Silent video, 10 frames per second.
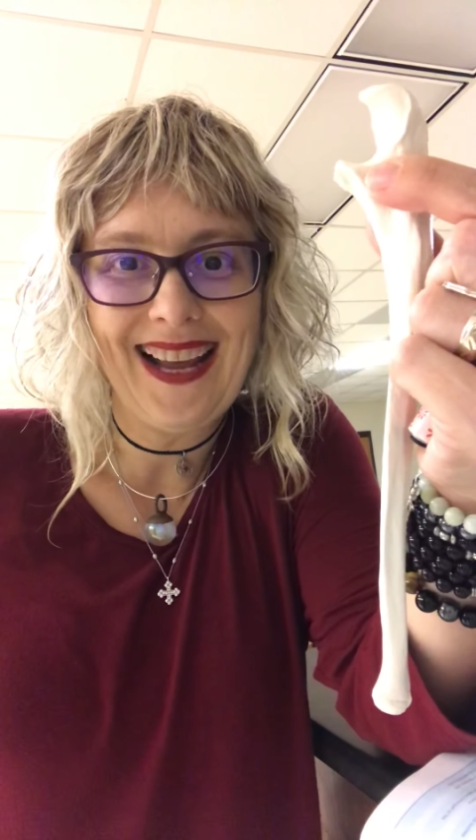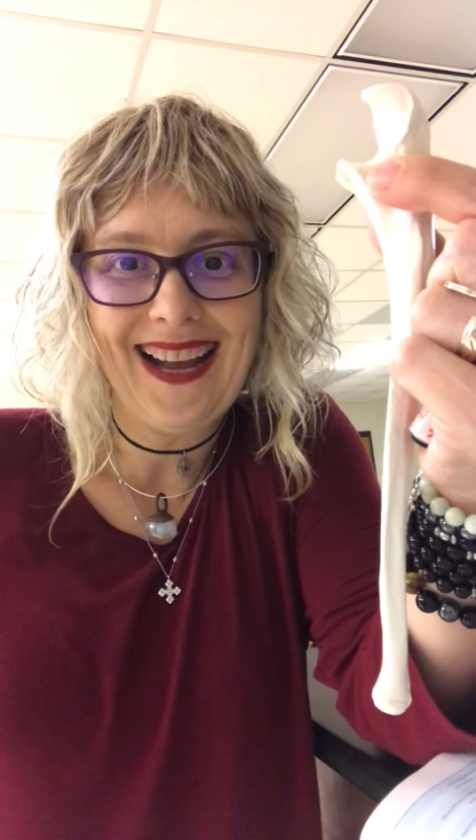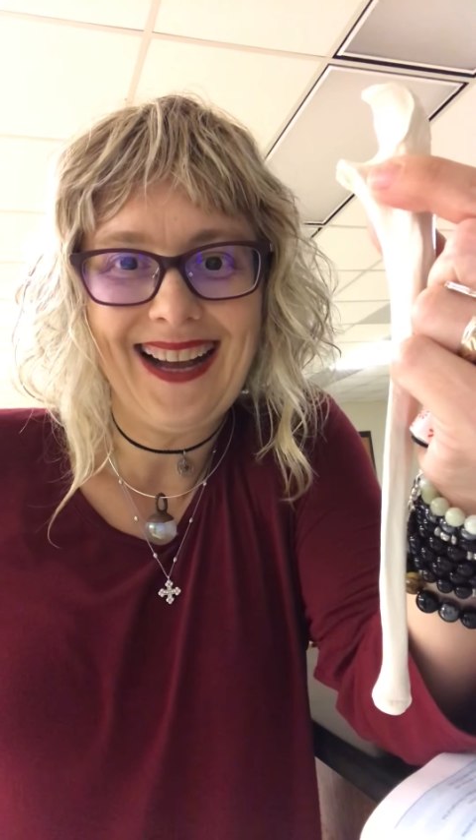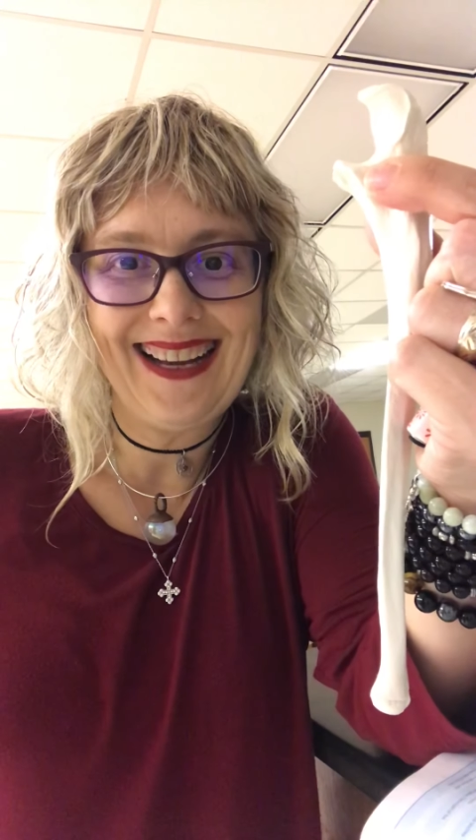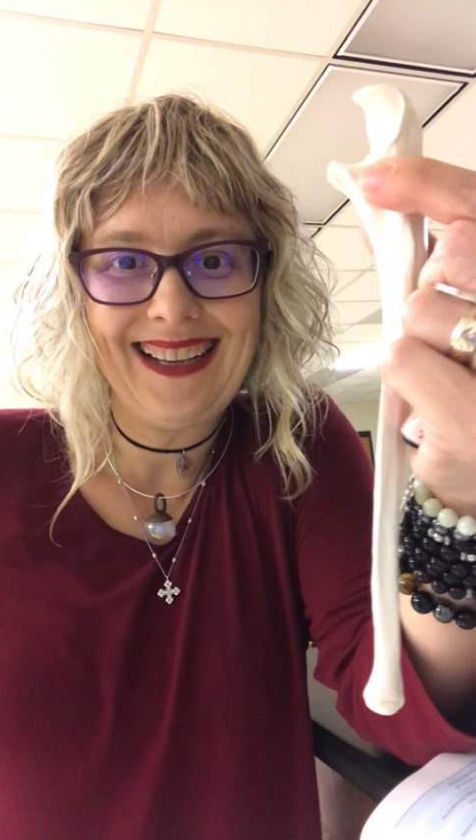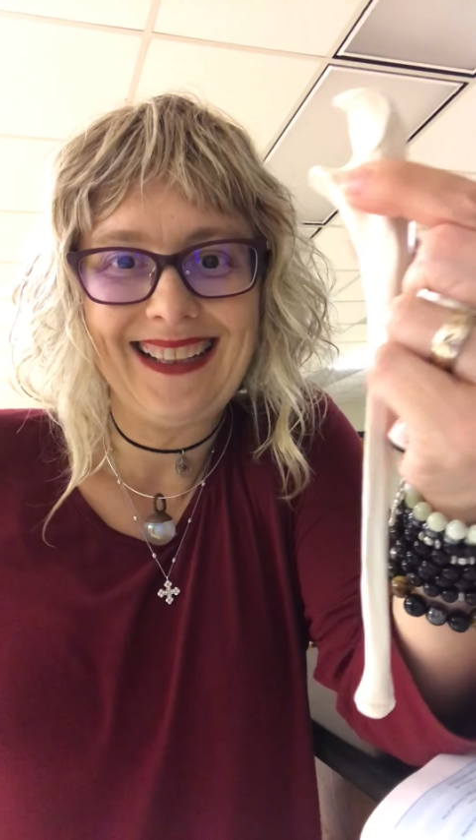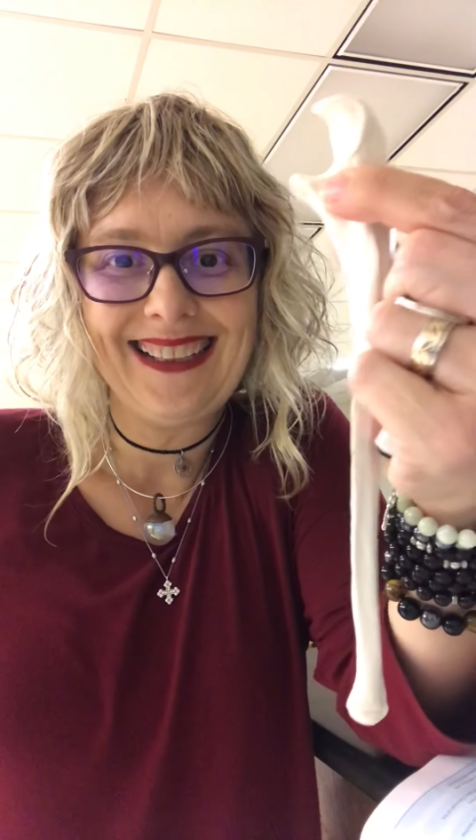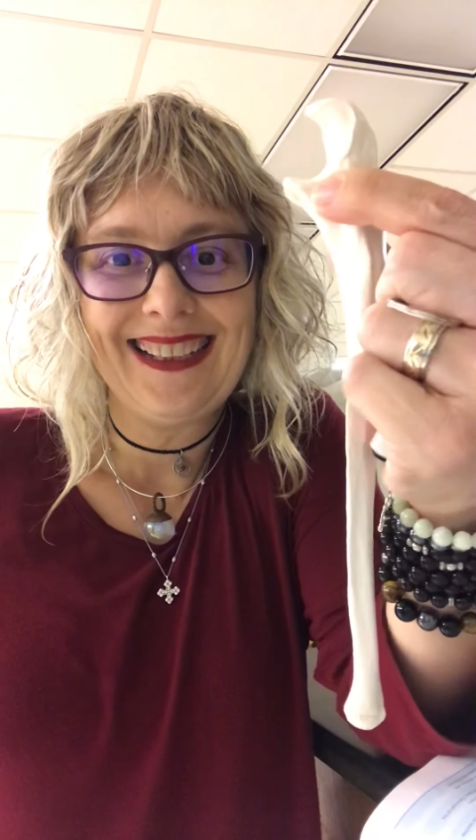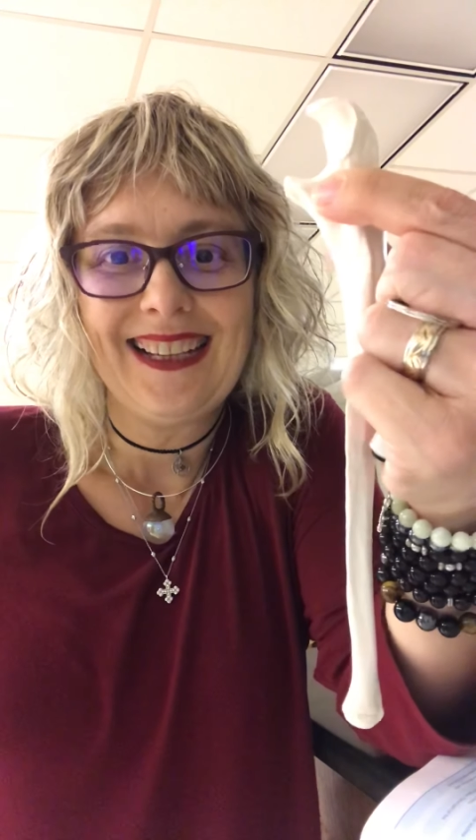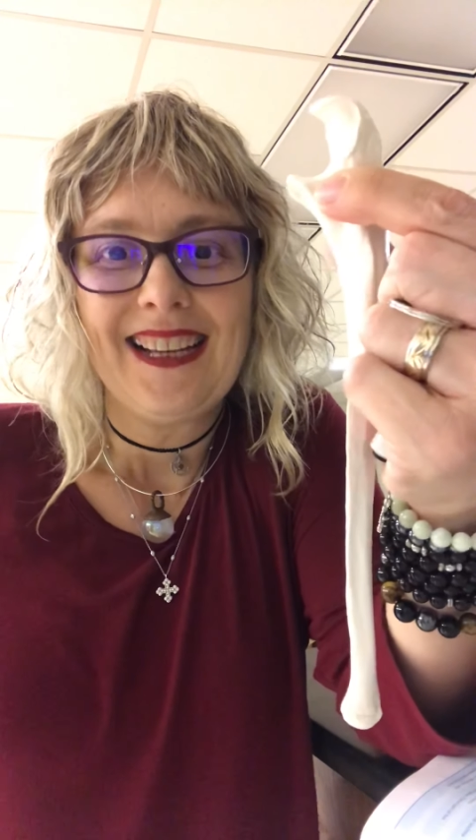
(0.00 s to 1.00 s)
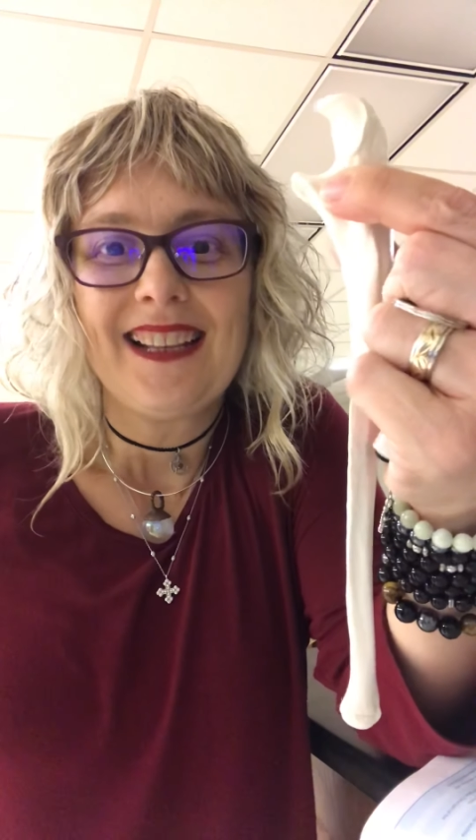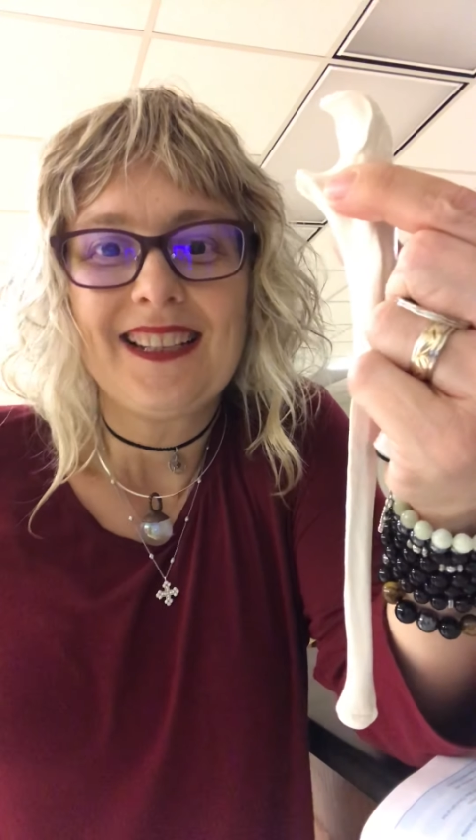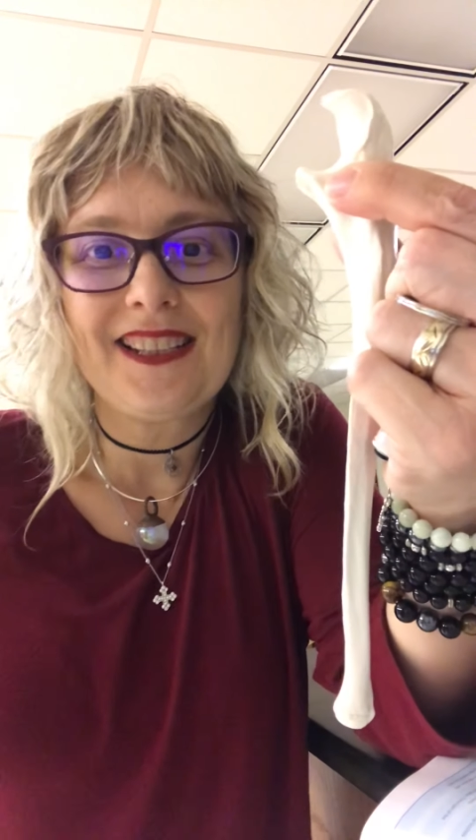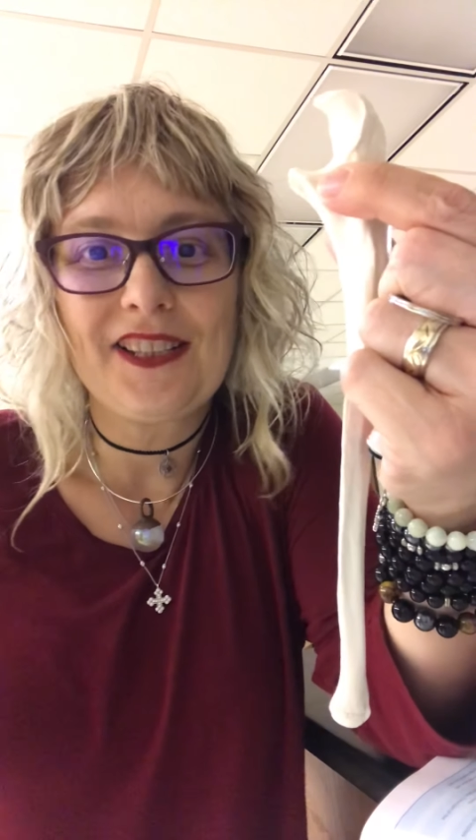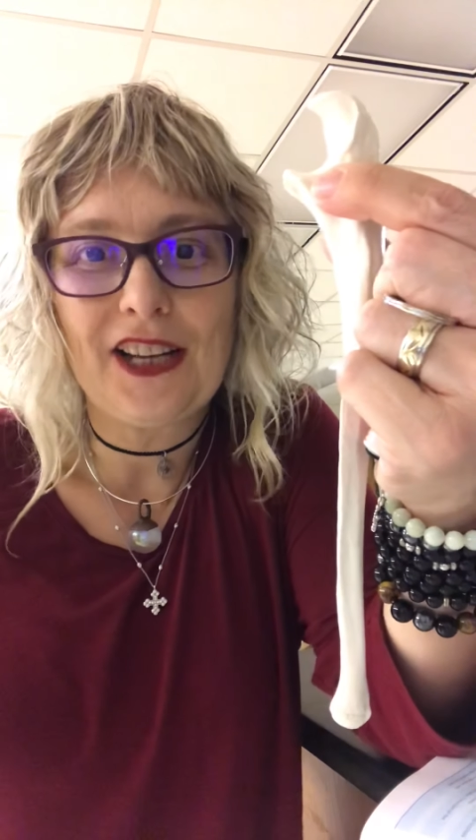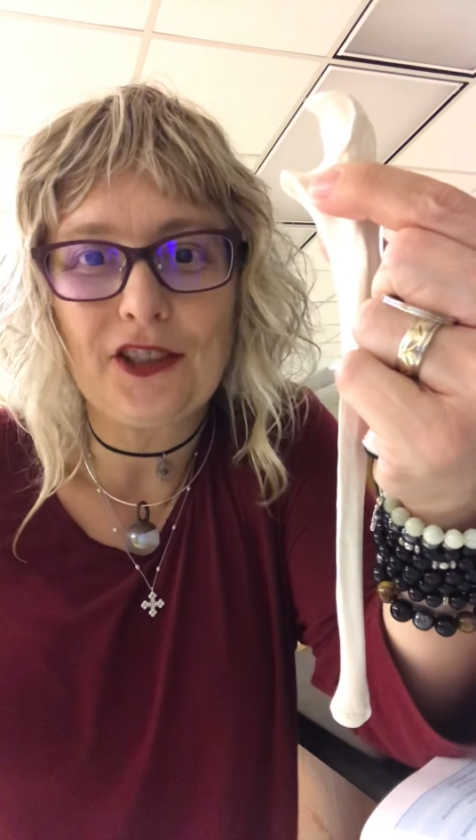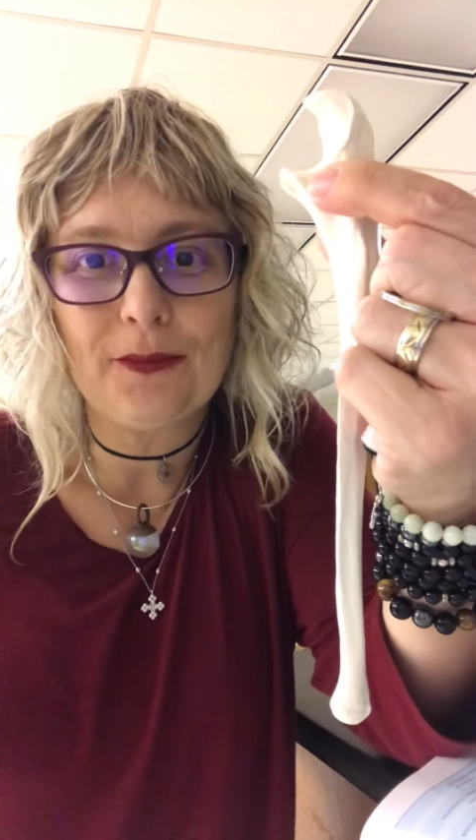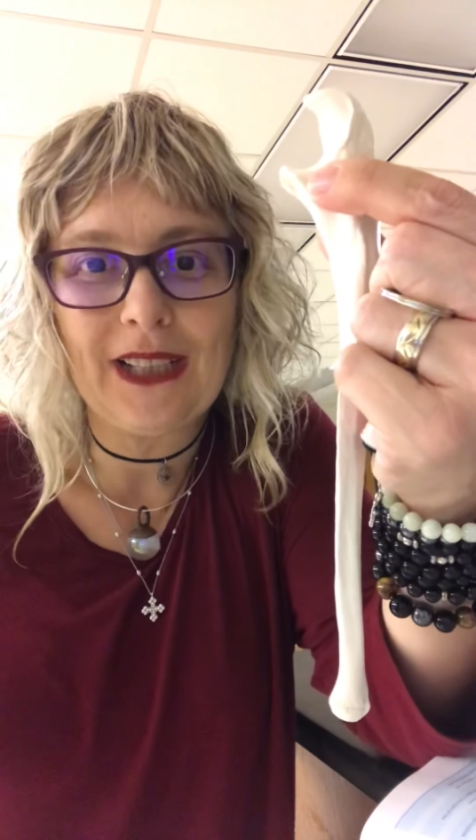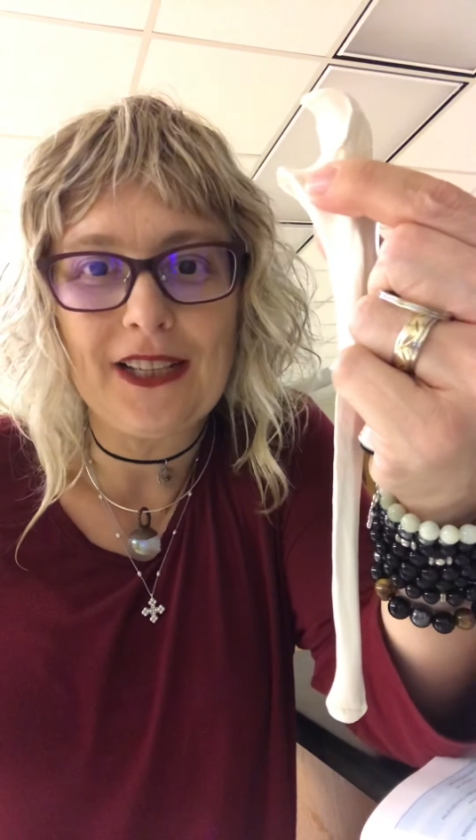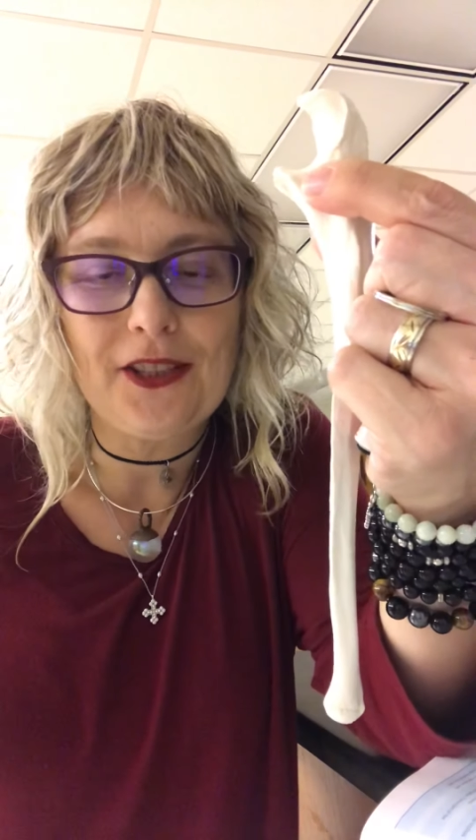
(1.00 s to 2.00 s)
Hi, this is Dr.
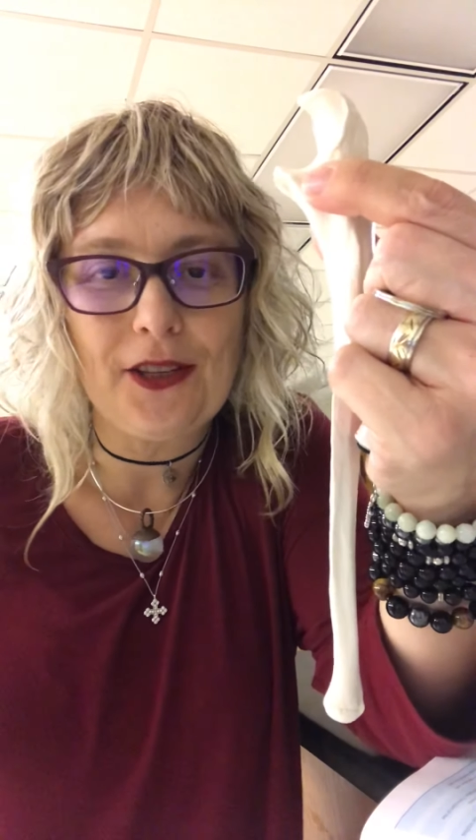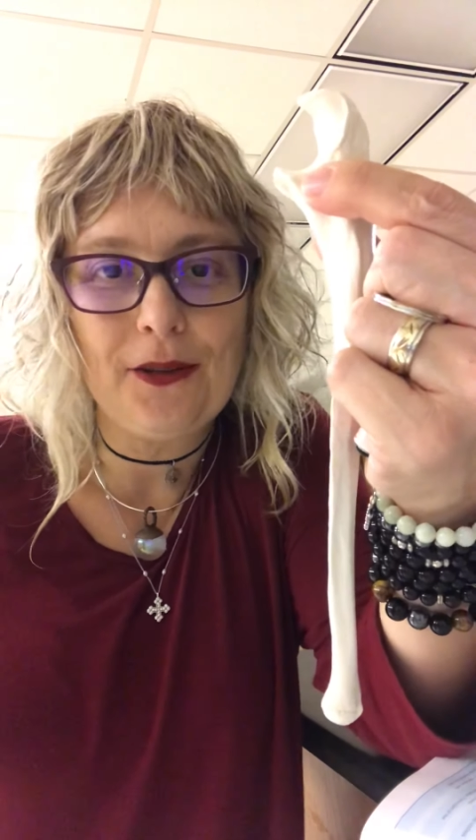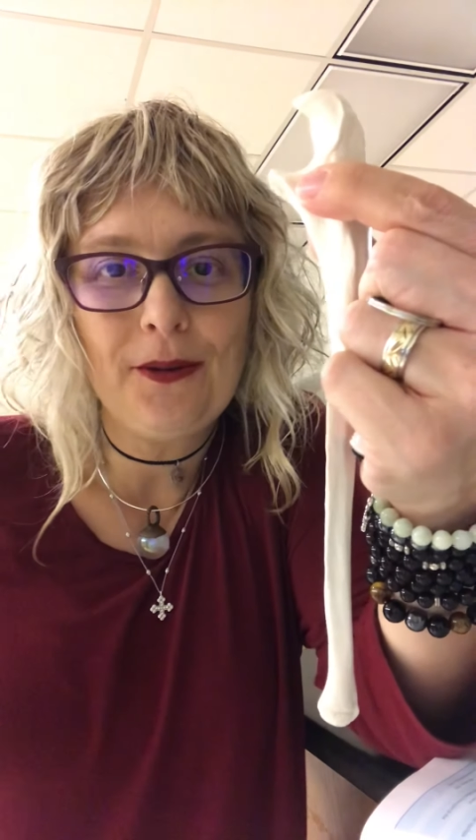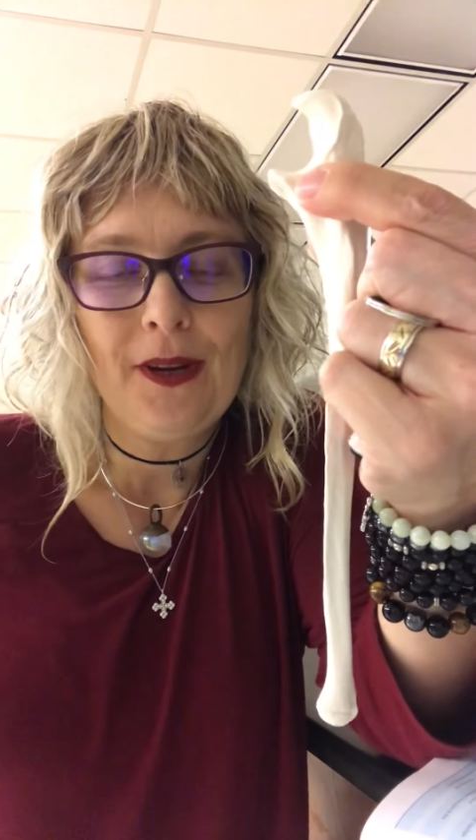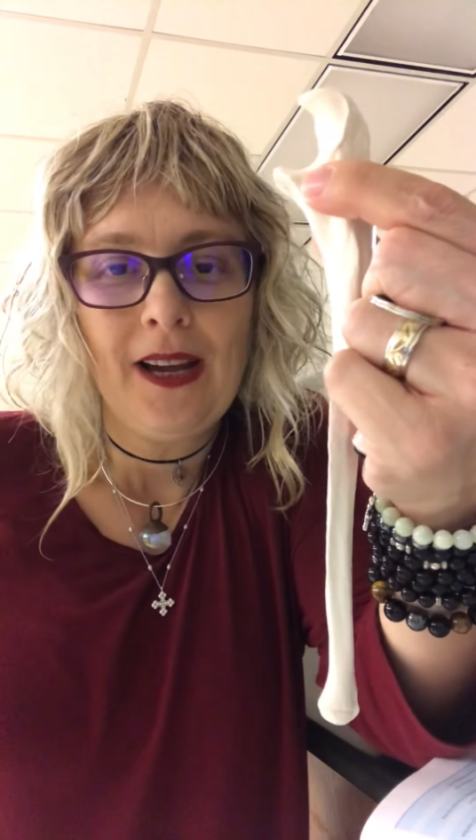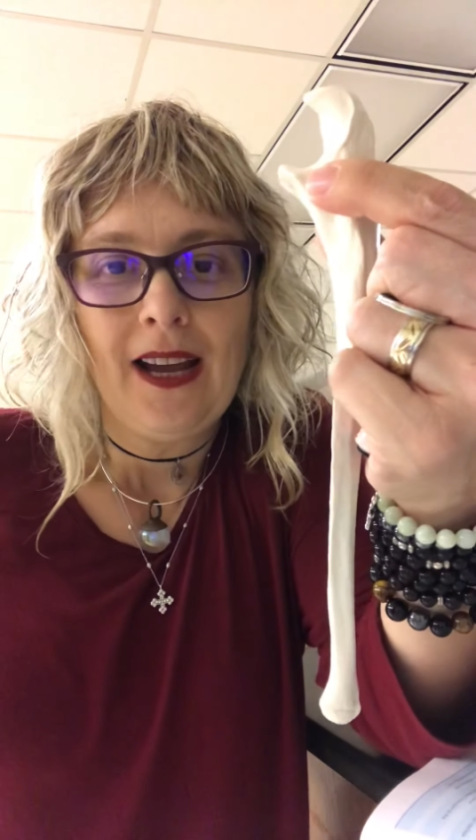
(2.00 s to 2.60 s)
Milescu.